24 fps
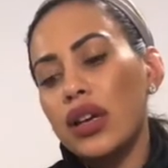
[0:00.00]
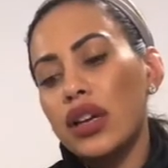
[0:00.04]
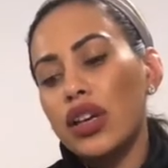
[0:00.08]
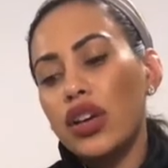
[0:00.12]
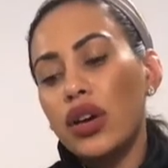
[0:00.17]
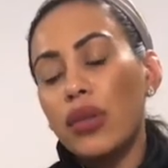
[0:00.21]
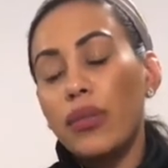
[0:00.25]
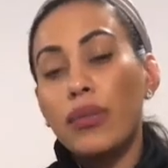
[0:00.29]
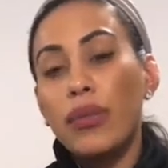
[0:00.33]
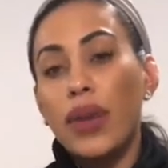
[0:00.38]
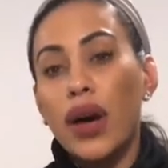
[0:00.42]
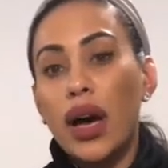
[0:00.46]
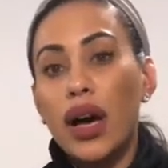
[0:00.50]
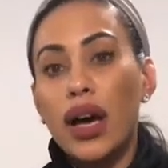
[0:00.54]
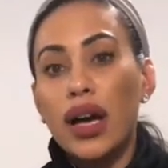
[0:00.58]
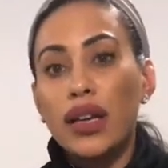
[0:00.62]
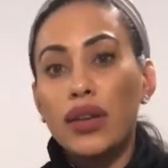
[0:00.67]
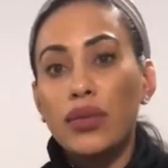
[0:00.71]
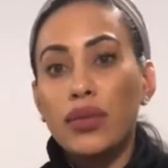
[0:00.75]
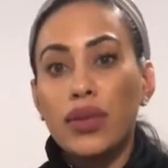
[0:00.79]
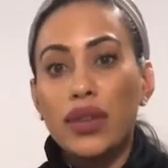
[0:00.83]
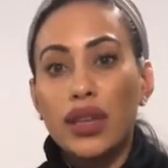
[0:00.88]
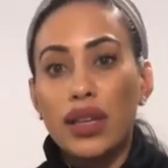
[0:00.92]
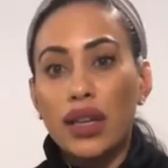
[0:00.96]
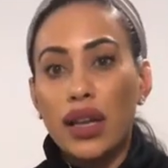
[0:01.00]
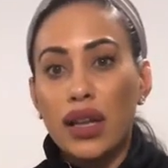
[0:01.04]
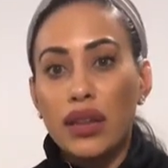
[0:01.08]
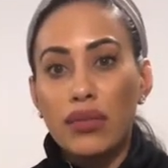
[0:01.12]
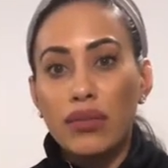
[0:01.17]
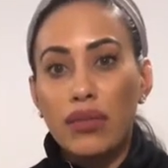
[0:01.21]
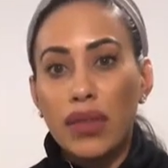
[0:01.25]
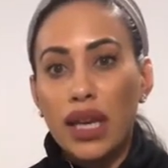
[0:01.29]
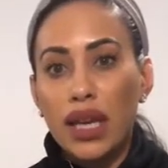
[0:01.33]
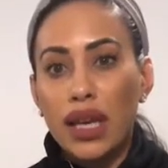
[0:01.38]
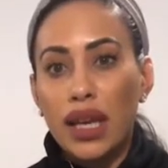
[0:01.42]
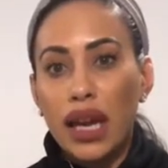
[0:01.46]
combined with another
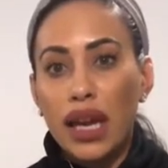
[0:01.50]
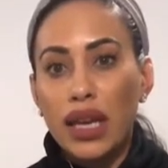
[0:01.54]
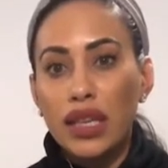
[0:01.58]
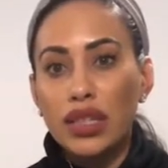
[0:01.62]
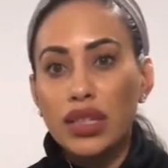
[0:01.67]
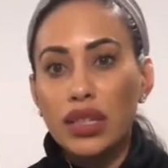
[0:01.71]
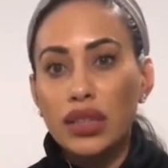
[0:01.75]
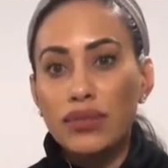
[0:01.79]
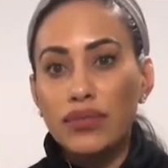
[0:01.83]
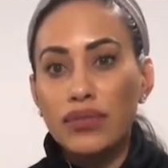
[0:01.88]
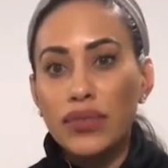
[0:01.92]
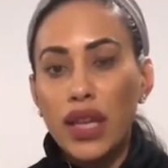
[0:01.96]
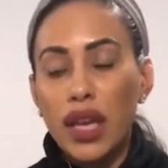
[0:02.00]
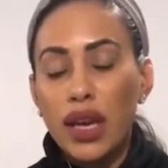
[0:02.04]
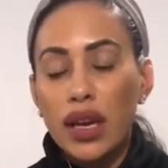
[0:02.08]
medication.